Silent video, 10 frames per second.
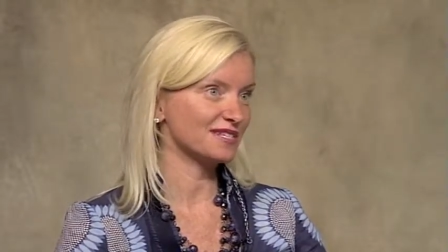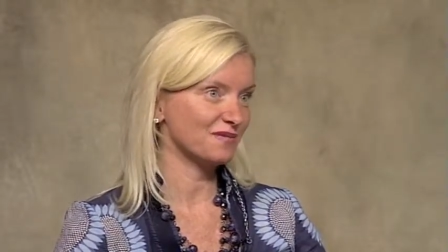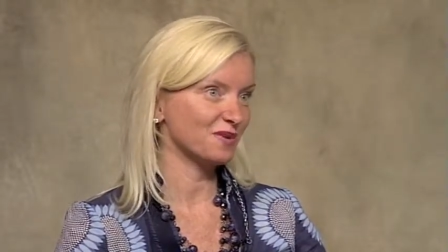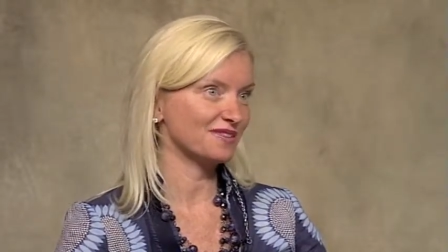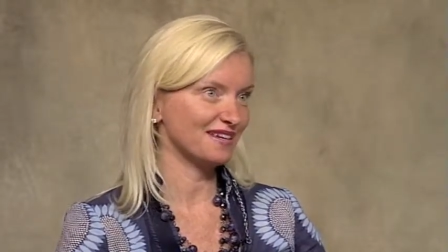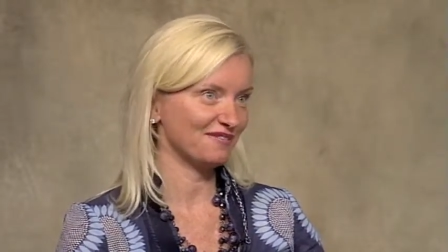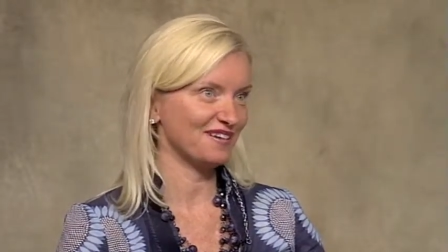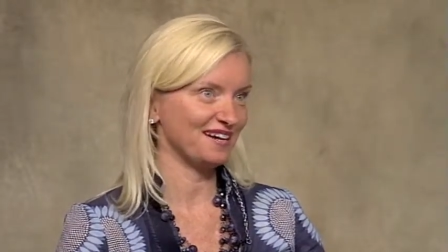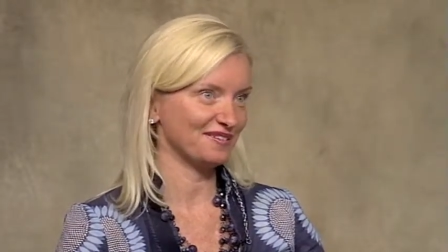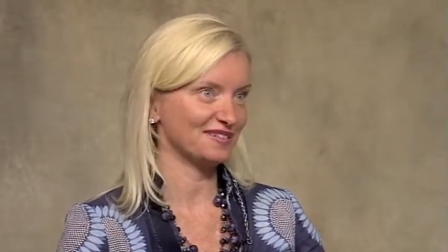And what they
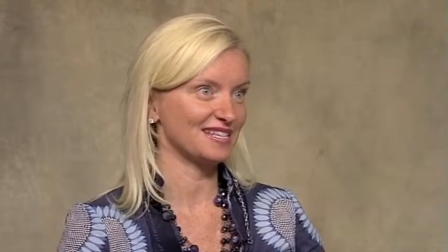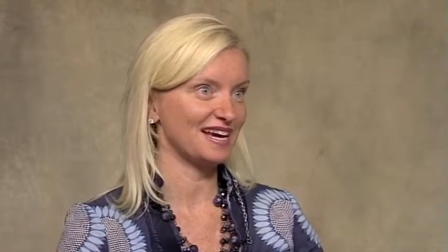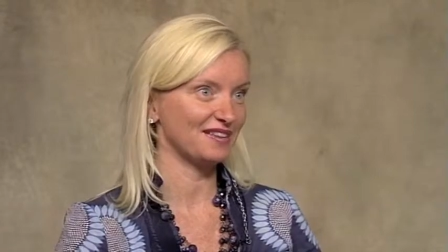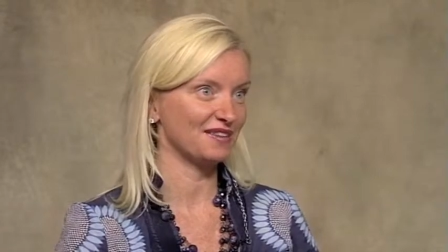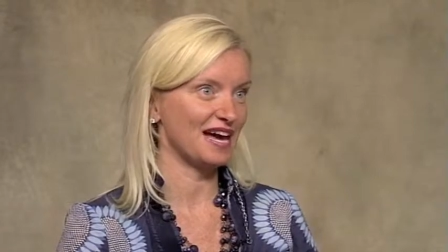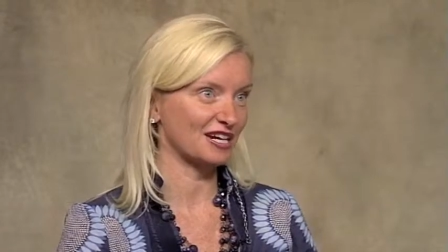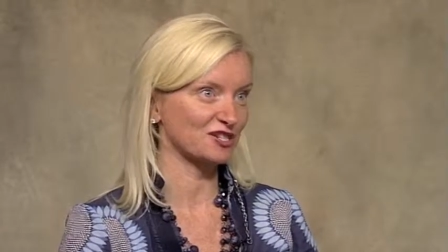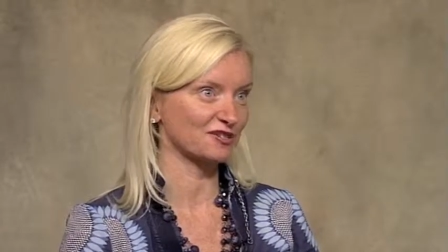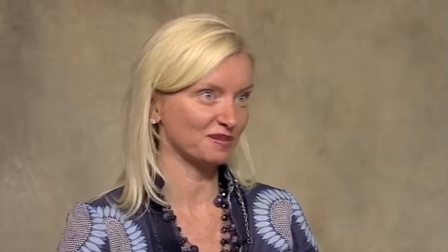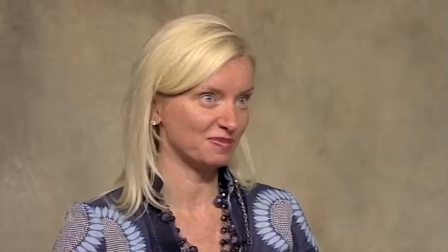found is that
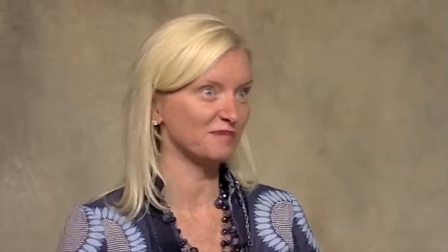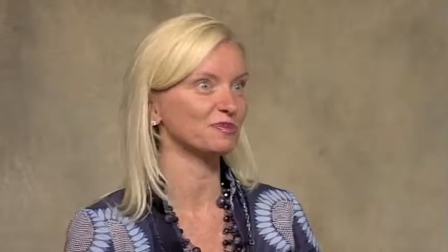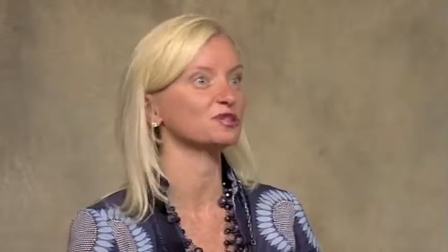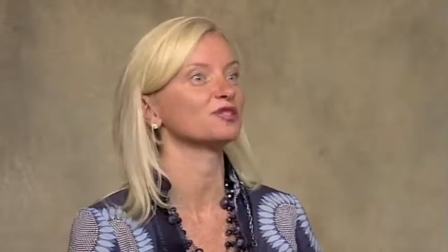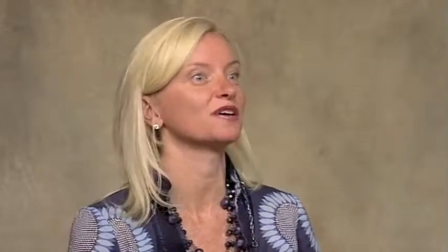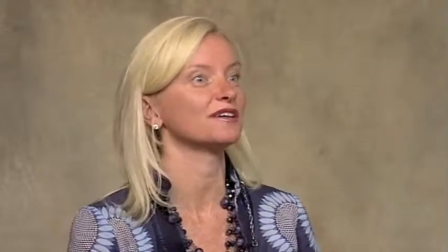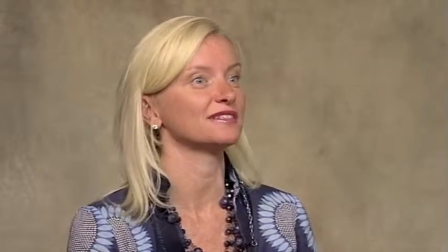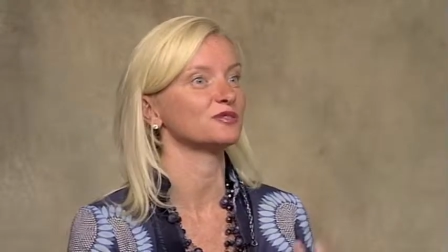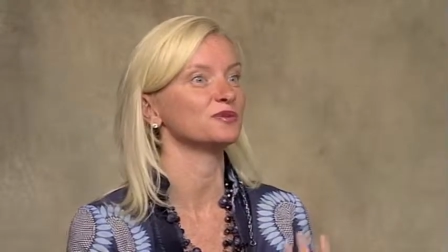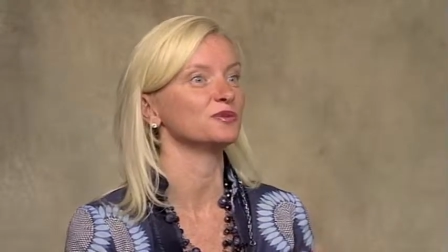actually people started
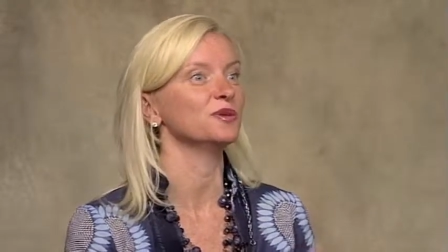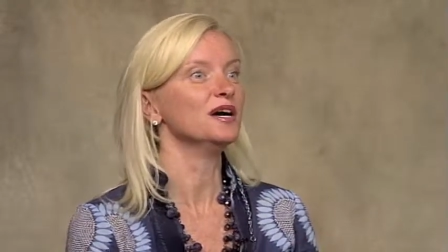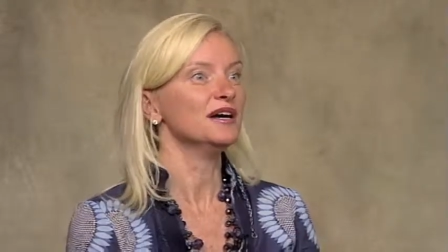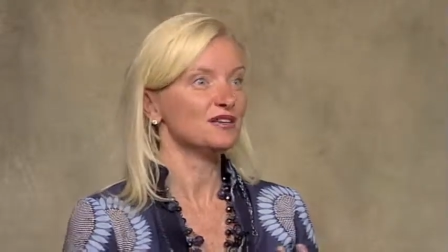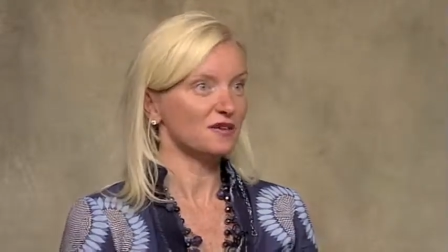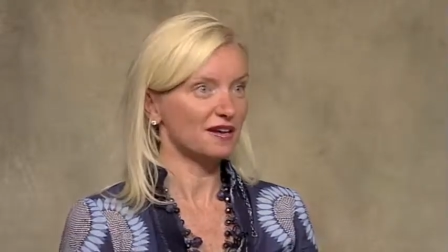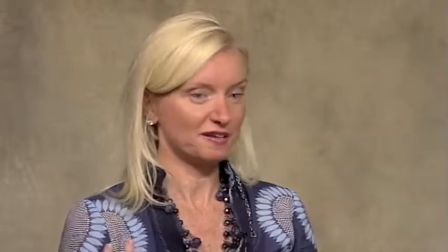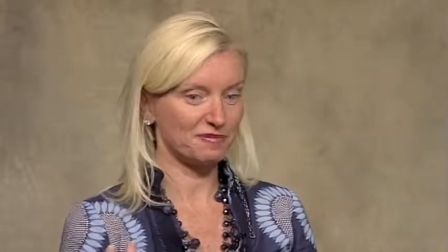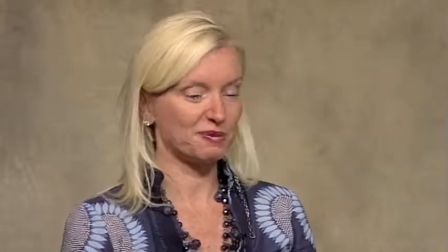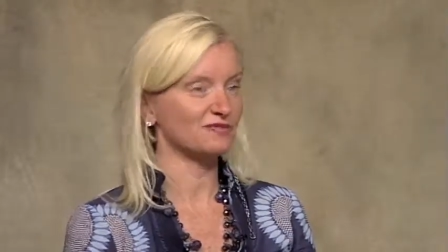to
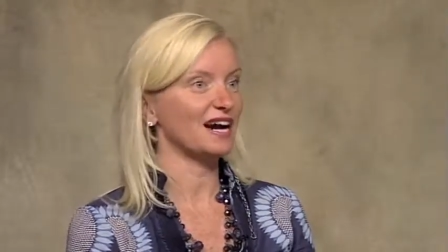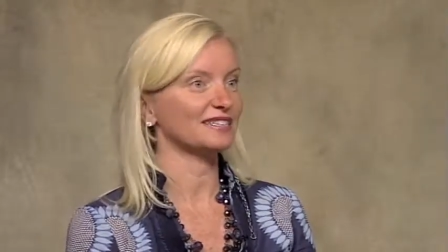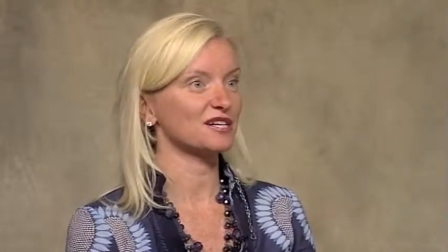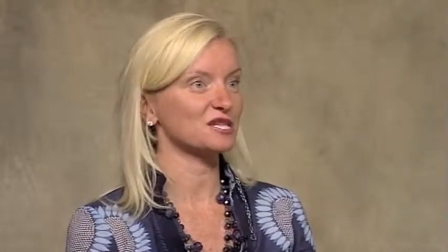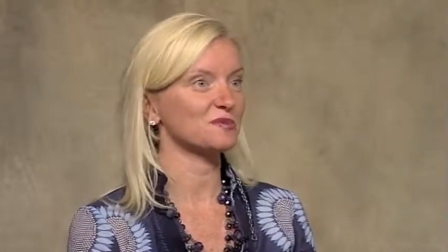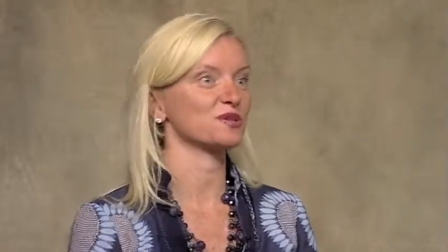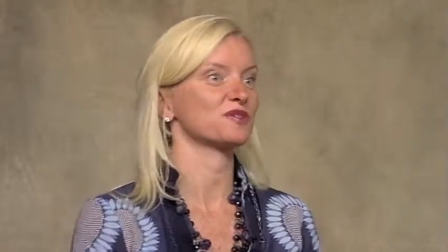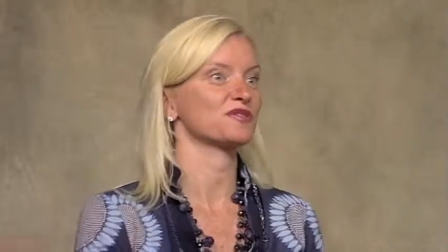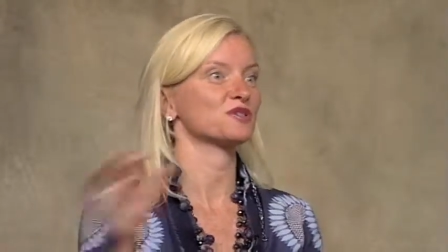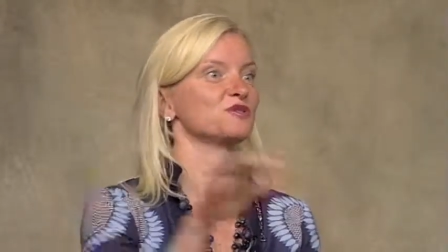provide customer
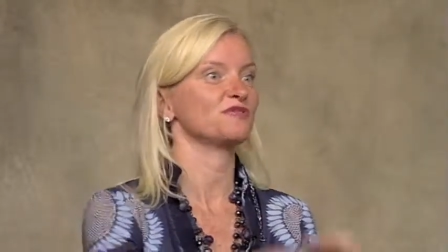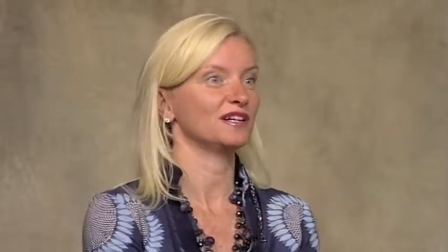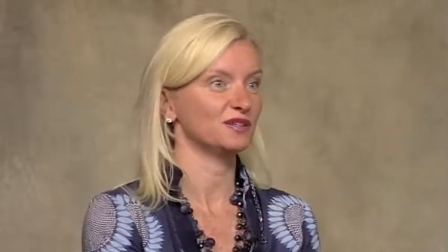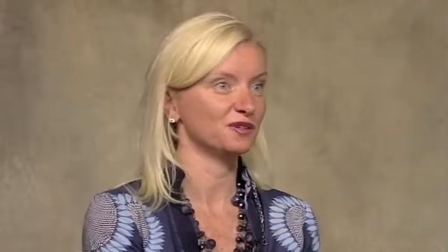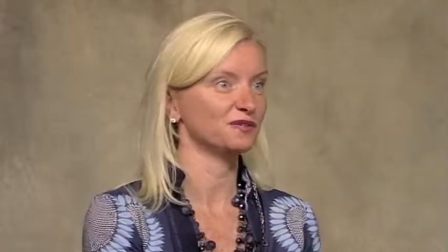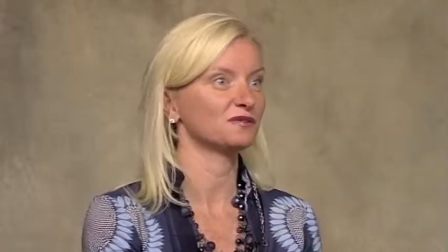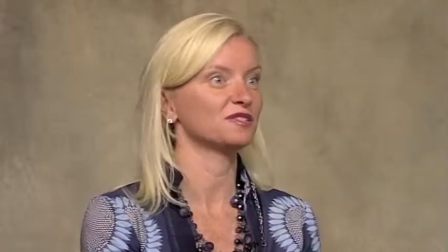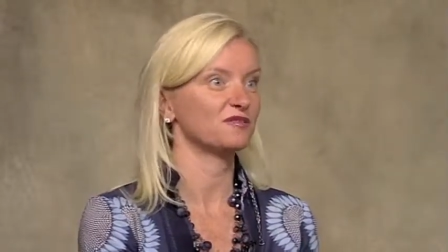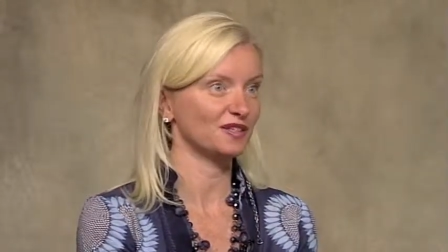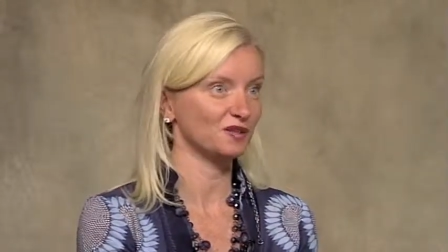service to fellow to
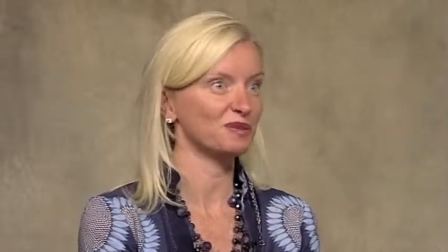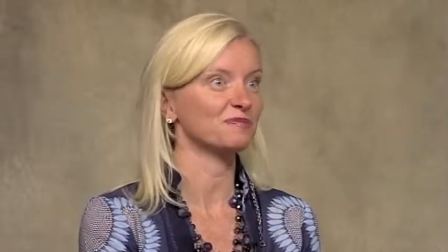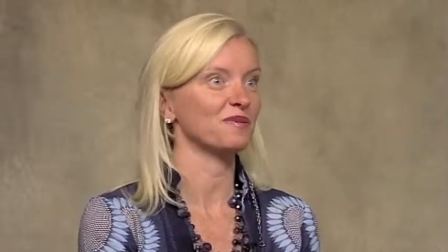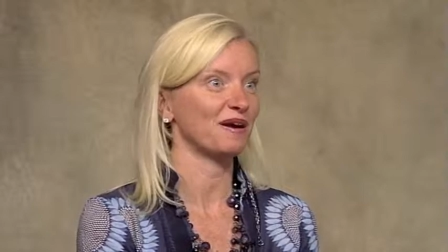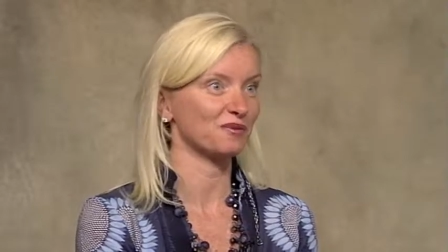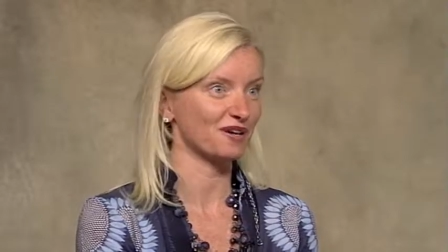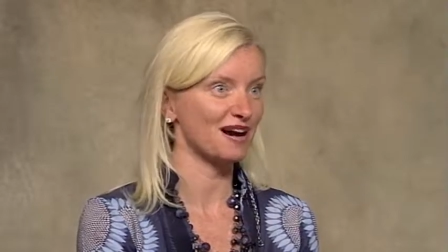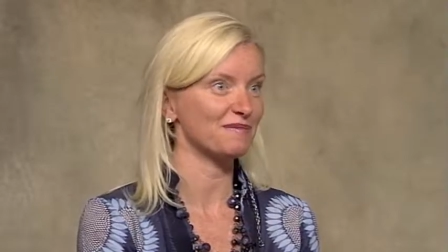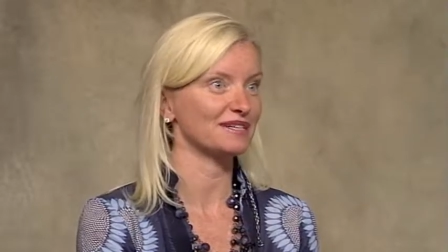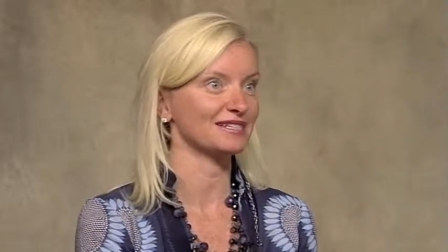fellow people that were
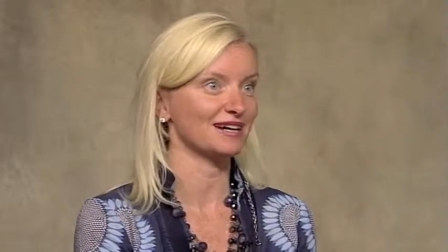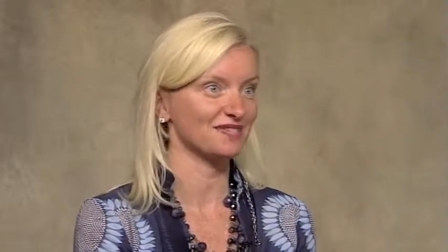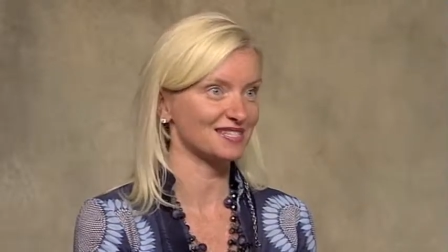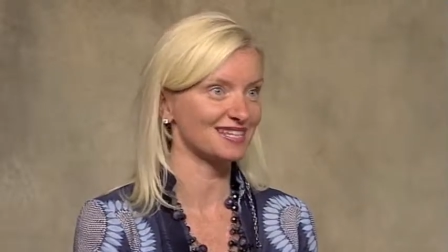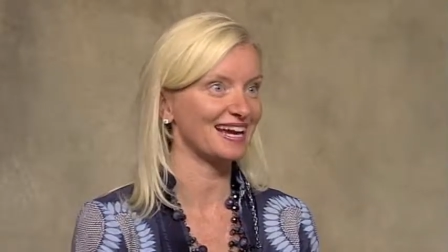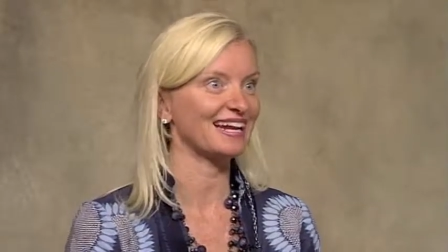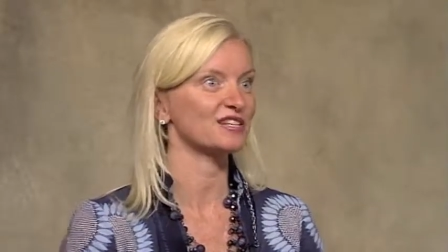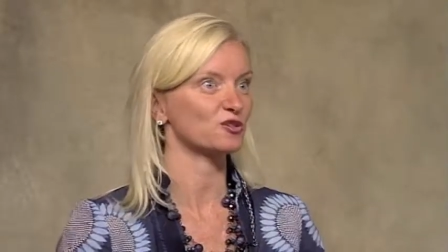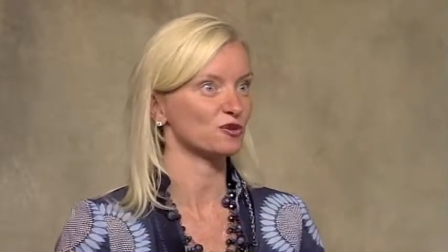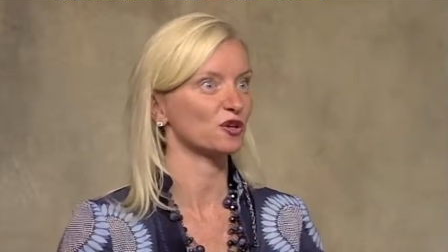commenting on the site and
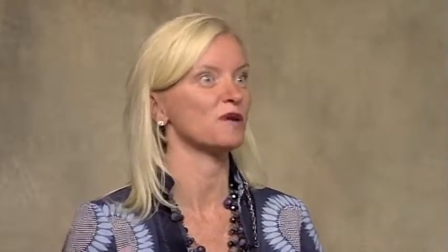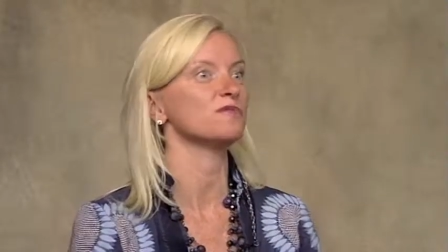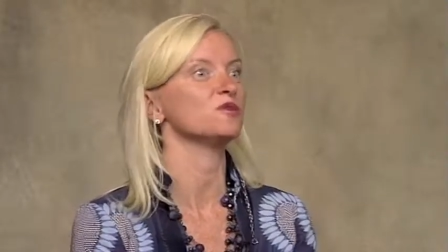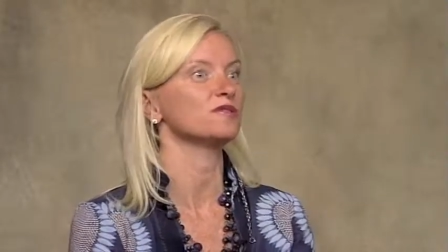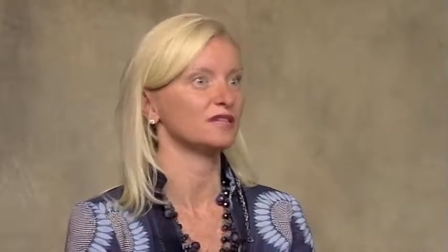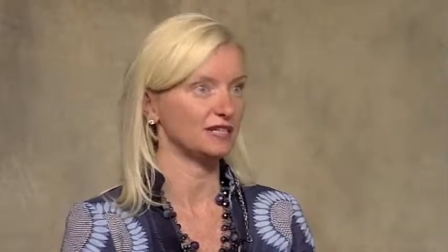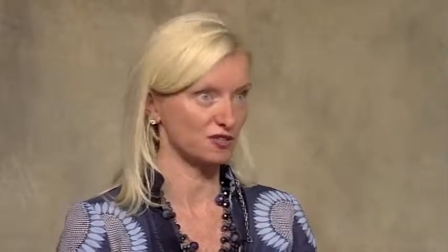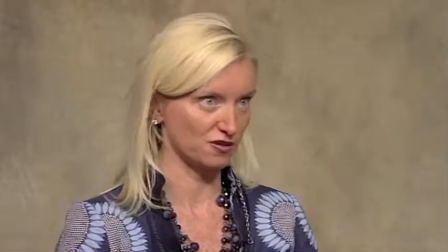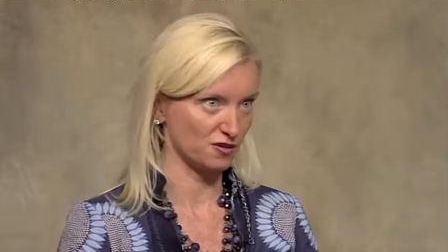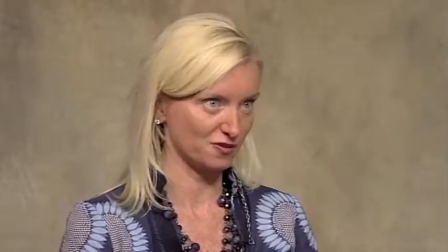sort of the community
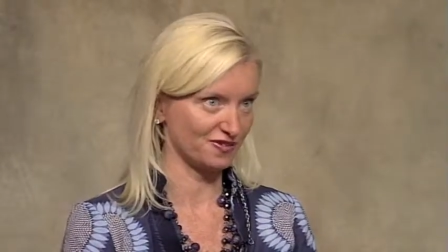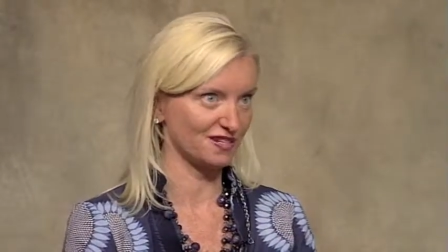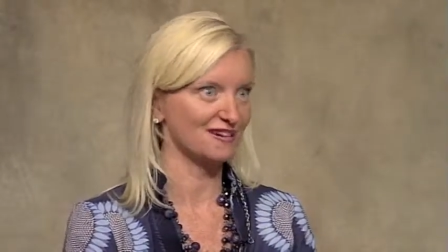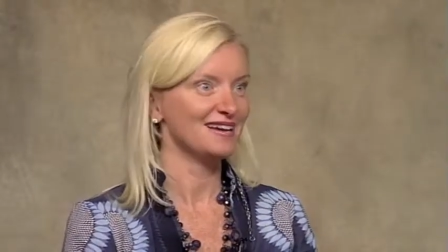took over